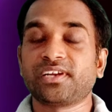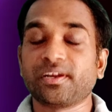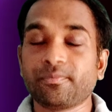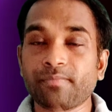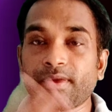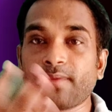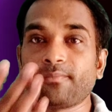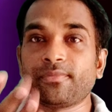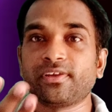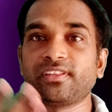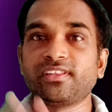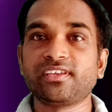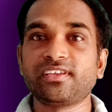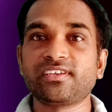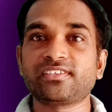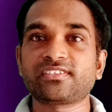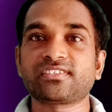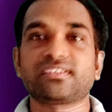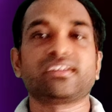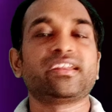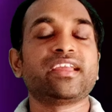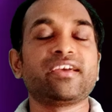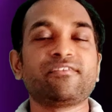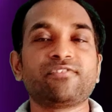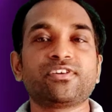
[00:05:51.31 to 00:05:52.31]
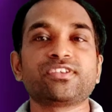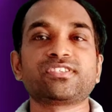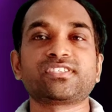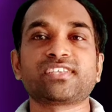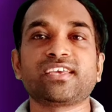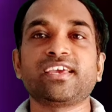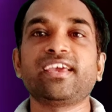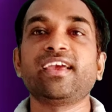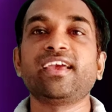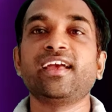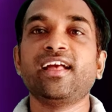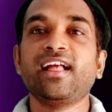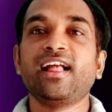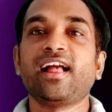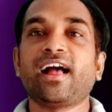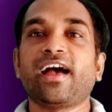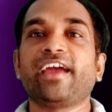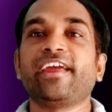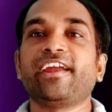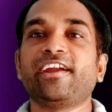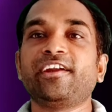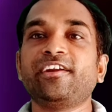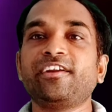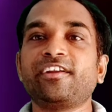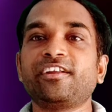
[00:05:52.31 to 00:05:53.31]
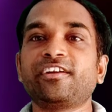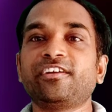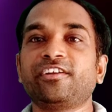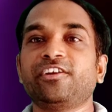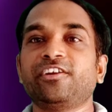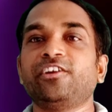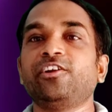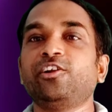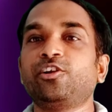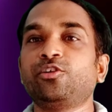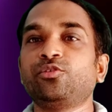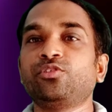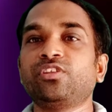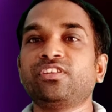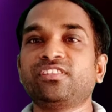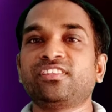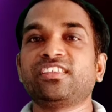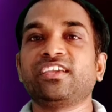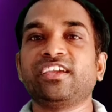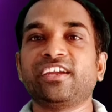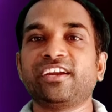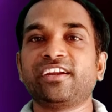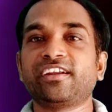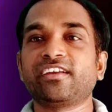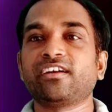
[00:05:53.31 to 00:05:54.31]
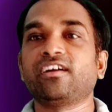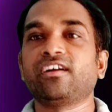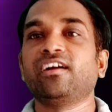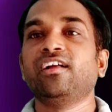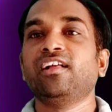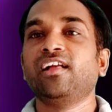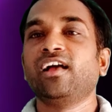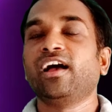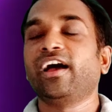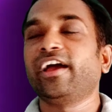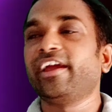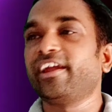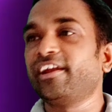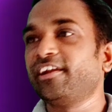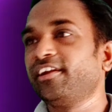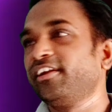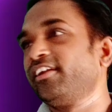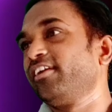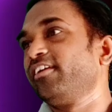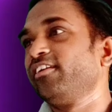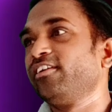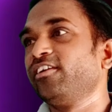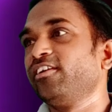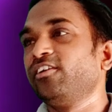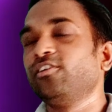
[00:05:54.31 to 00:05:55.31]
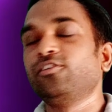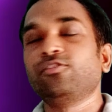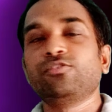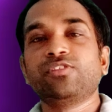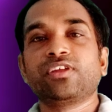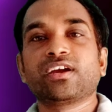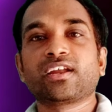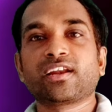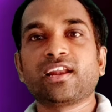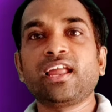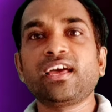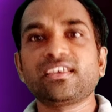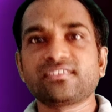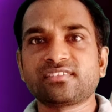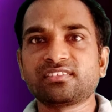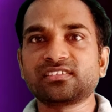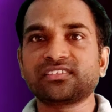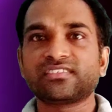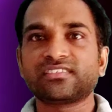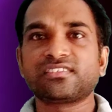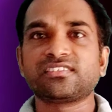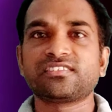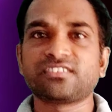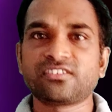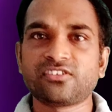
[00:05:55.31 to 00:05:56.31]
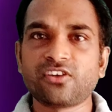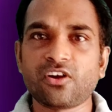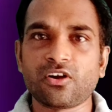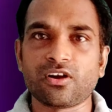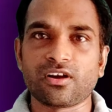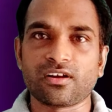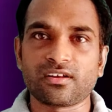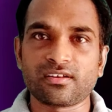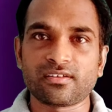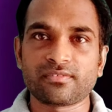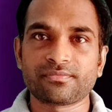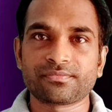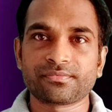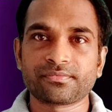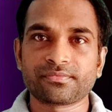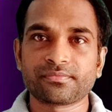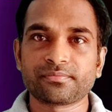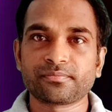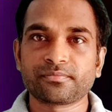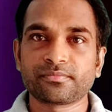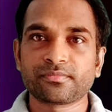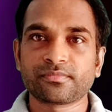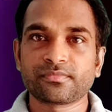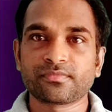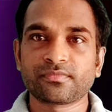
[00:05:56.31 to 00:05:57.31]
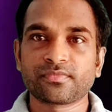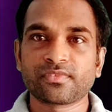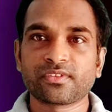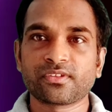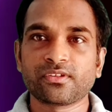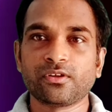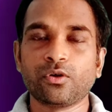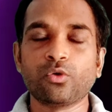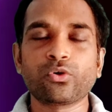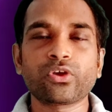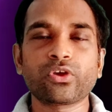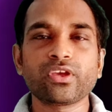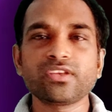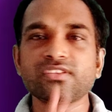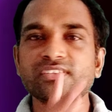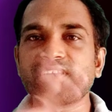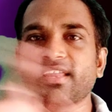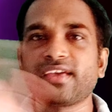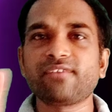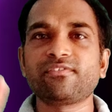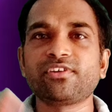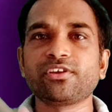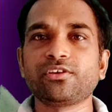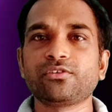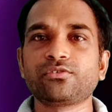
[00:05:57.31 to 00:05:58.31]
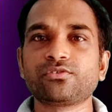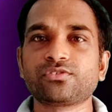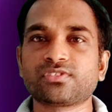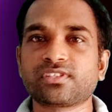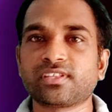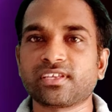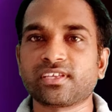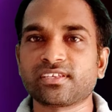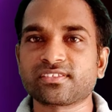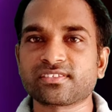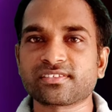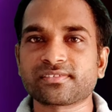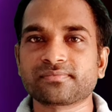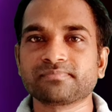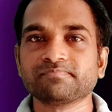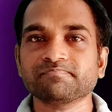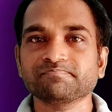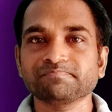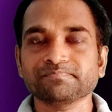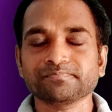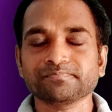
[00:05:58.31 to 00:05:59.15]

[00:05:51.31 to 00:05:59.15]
Remember this. Never say I entered into the theater, I entered into the class. This is wrong. Okay, never use this.